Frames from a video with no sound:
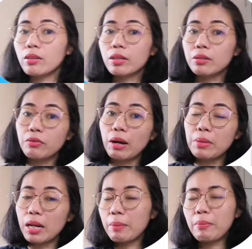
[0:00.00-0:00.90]
or
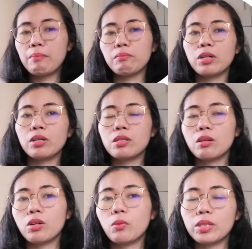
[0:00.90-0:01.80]
their family
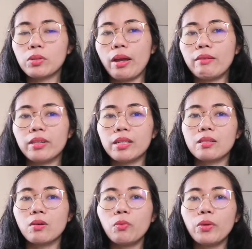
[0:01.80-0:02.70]
members, or
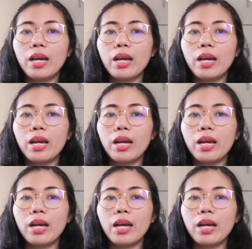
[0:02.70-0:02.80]
whatsoever.